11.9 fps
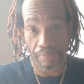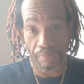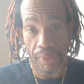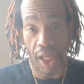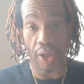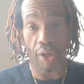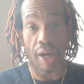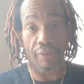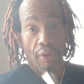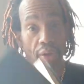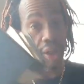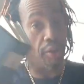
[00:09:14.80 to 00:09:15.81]
And you have to
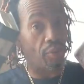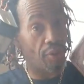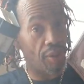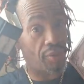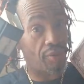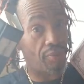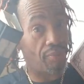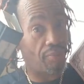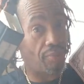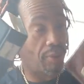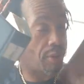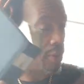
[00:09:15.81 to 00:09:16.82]
run into this.
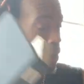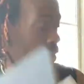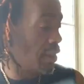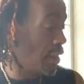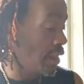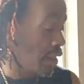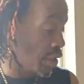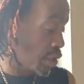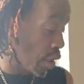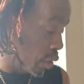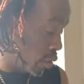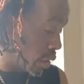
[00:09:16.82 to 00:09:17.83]

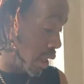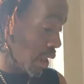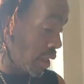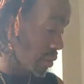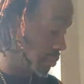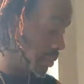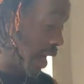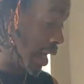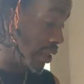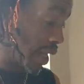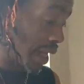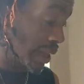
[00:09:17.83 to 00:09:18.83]
So
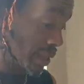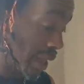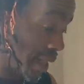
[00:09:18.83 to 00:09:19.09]
I say